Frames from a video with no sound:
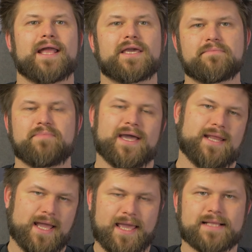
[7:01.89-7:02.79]
and compared
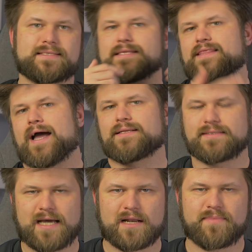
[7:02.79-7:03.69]
against that
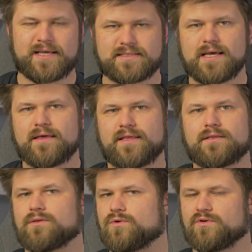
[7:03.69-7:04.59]
database that
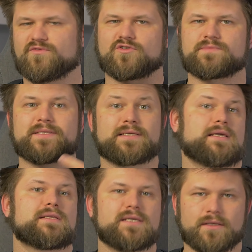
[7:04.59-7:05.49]
that the law enforcement
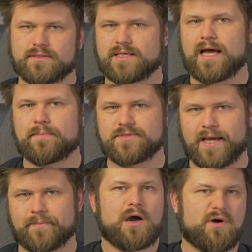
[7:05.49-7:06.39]
continuously
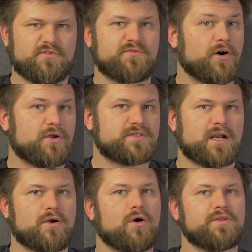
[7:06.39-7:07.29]
update. However, photos that
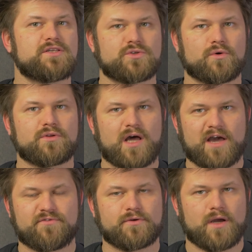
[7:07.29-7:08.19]
are only stored on
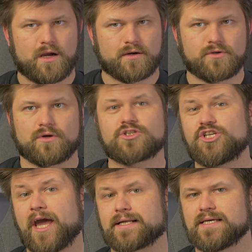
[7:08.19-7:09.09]
iPhone are not
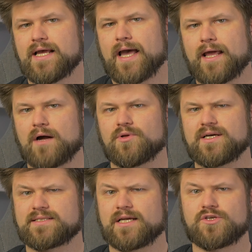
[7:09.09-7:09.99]
checked, and Apple
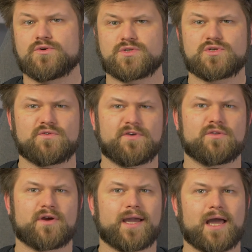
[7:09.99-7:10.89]
has said users who feel
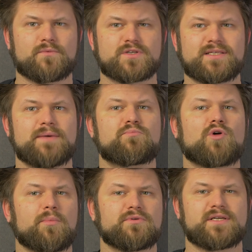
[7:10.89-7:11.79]
their account was
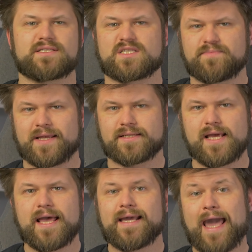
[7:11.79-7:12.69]
improperly suspended
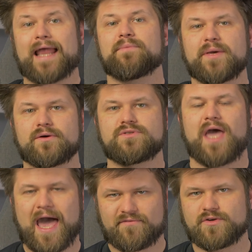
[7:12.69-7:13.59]
can appeal to
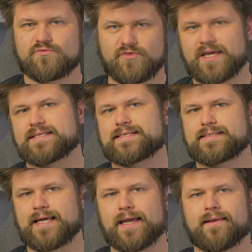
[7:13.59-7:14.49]
have it
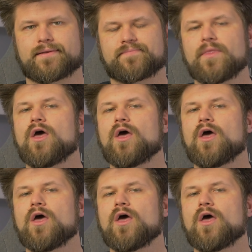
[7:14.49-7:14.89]
reinstated.